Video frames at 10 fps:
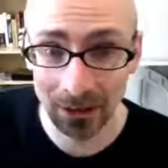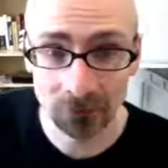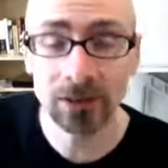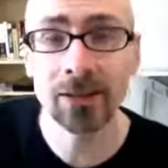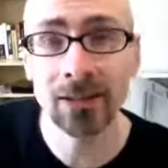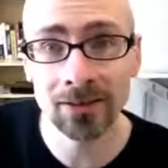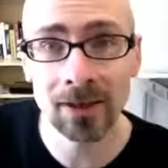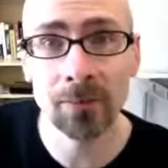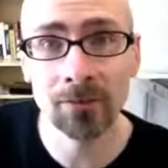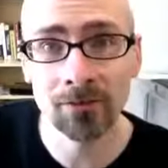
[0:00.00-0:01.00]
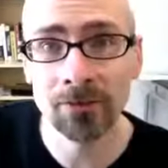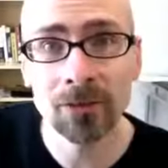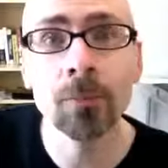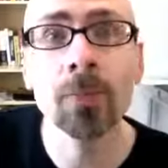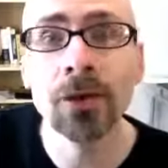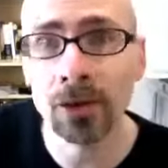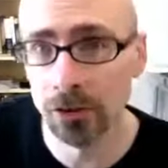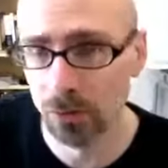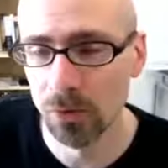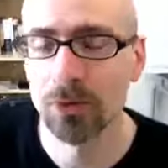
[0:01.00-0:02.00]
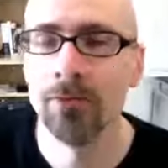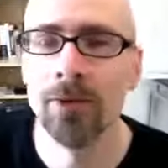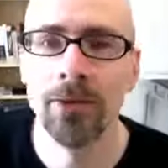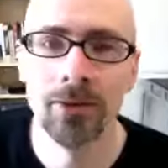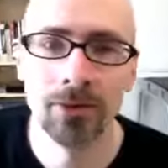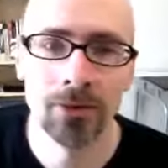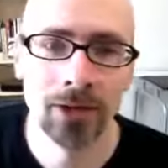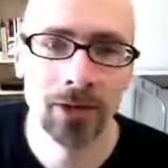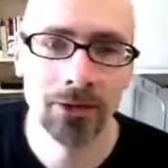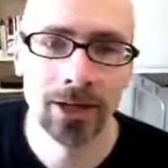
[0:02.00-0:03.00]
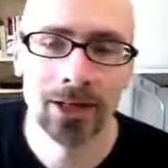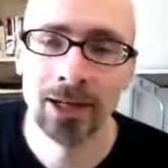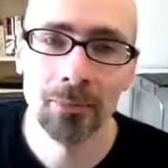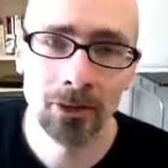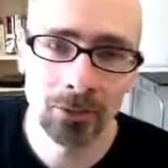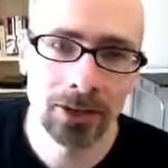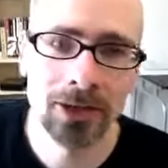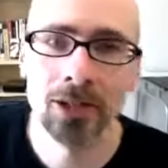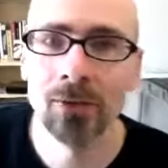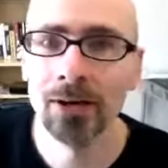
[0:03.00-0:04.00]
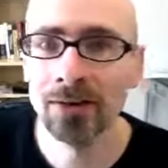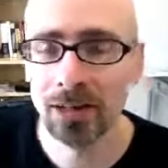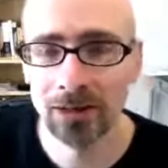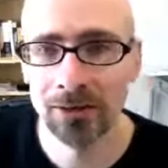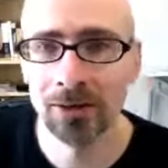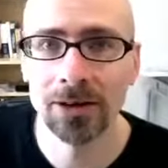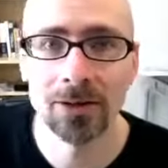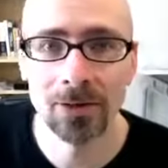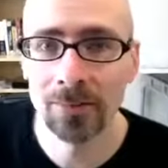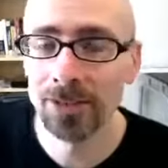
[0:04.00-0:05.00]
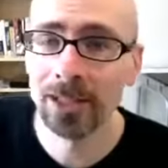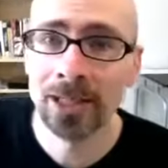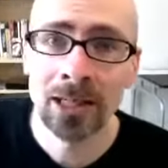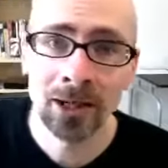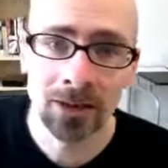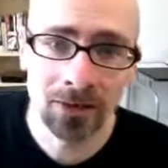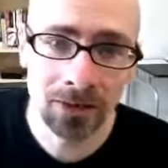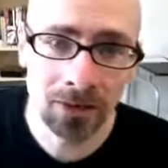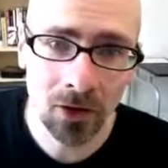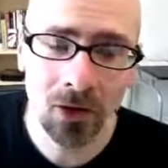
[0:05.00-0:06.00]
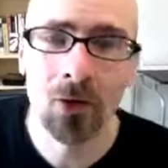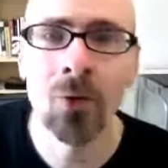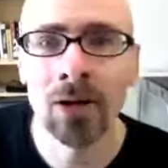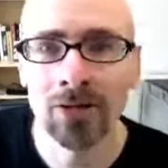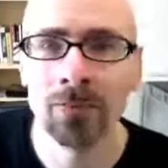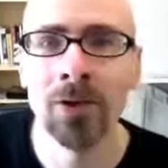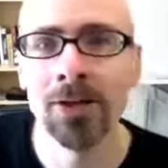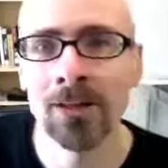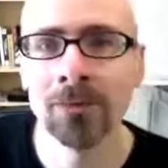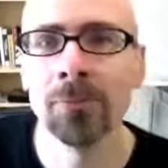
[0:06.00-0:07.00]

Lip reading: really a type of geopolitical warfare that's going on right now between the U.S. and Saudi Arabia. This has always been the